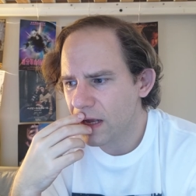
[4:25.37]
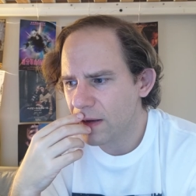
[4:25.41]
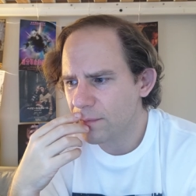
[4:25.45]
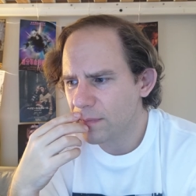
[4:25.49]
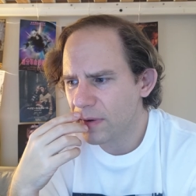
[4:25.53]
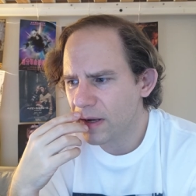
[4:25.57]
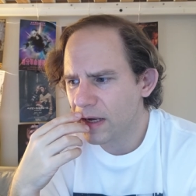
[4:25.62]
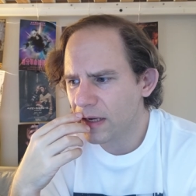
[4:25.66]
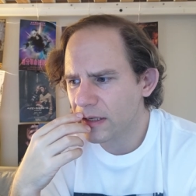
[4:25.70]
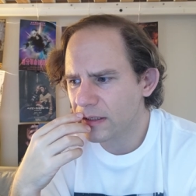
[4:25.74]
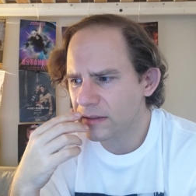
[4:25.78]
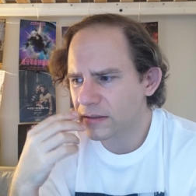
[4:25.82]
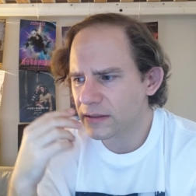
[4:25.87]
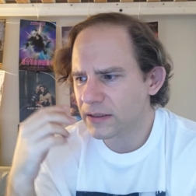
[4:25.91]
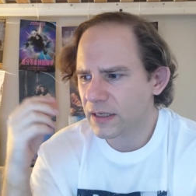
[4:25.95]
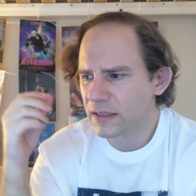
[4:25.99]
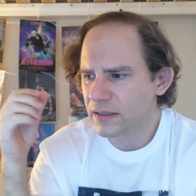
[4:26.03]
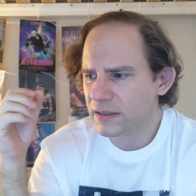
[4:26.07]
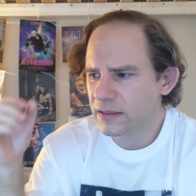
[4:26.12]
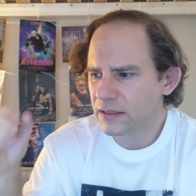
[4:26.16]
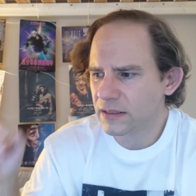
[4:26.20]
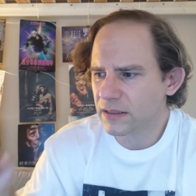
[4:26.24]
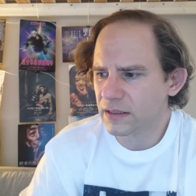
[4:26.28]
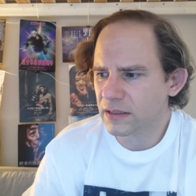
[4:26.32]
a man
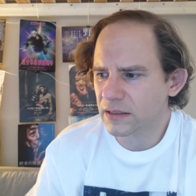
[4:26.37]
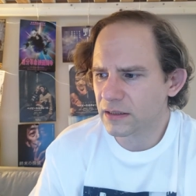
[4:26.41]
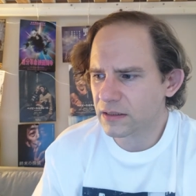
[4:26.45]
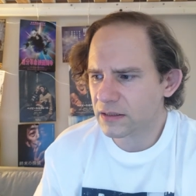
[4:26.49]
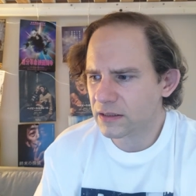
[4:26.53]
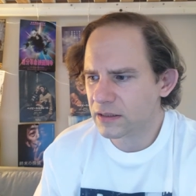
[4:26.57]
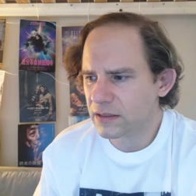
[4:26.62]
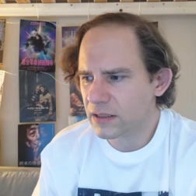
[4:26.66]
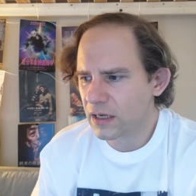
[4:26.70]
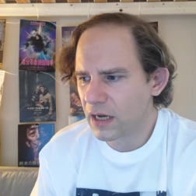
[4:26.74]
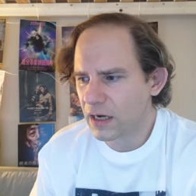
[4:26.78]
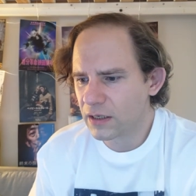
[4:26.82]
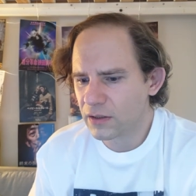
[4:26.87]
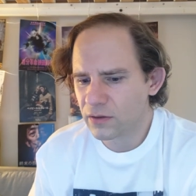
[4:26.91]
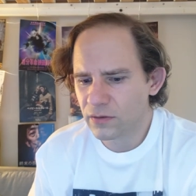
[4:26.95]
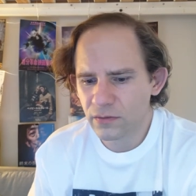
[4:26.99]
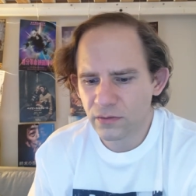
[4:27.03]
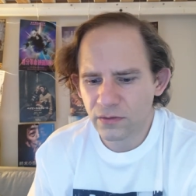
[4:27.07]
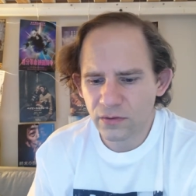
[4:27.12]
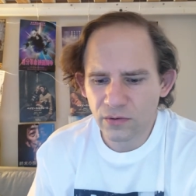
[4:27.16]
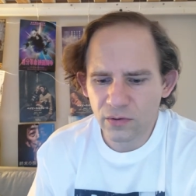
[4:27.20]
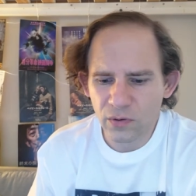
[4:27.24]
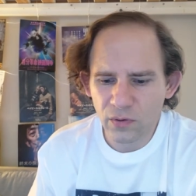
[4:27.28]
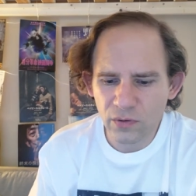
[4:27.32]
that's a uh,
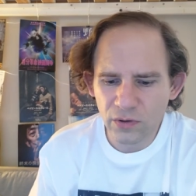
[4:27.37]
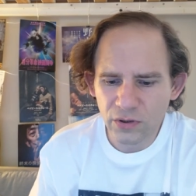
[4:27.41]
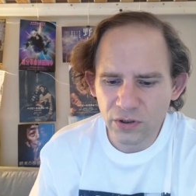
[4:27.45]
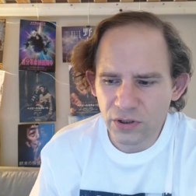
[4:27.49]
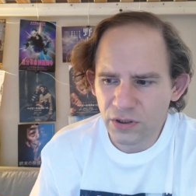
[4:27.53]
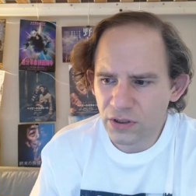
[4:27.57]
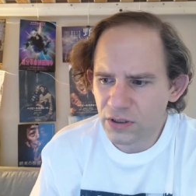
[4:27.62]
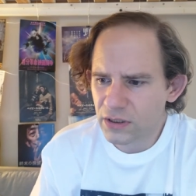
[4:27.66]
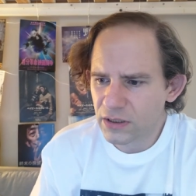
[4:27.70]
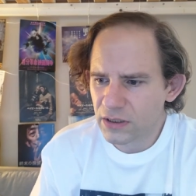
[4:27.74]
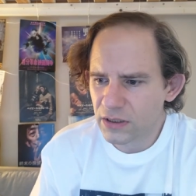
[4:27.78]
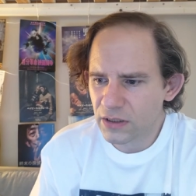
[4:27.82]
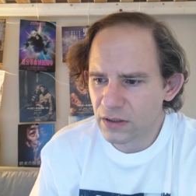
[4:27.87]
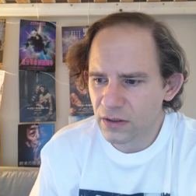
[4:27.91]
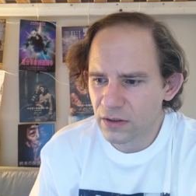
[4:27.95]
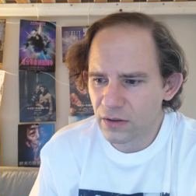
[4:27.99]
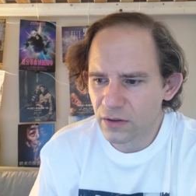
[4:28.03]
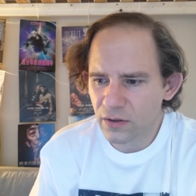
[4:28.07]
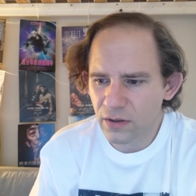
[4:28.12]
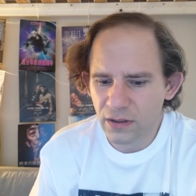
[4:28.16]
Takutoshi